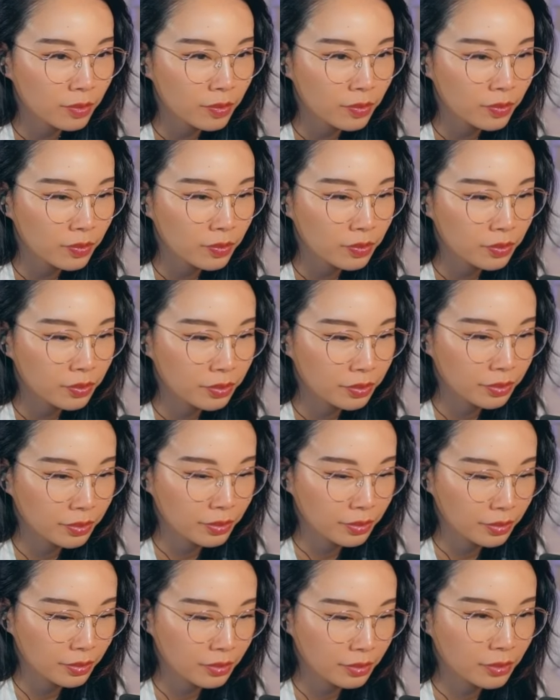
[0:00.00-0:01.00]

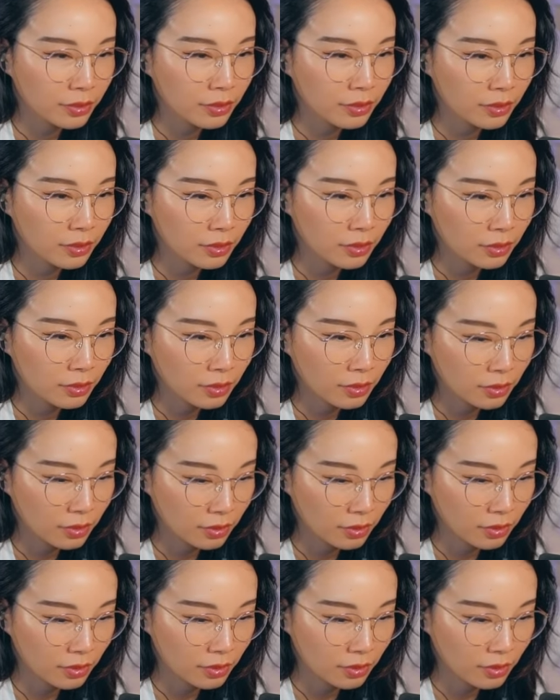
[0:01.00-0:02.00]

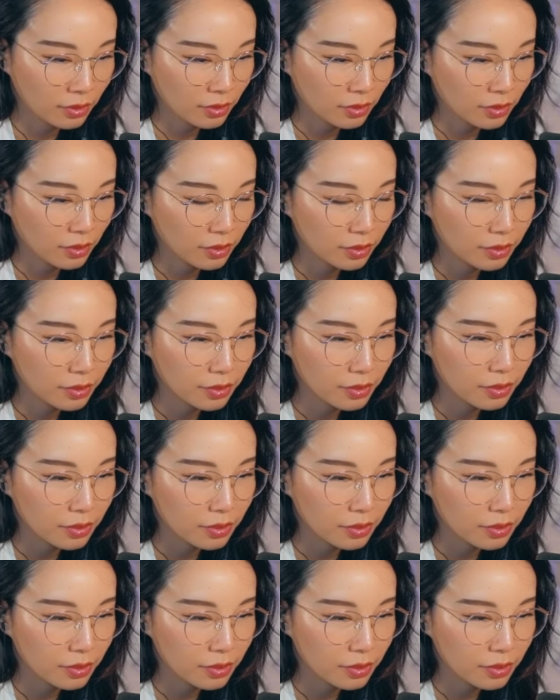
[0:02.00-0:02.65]
[no speech]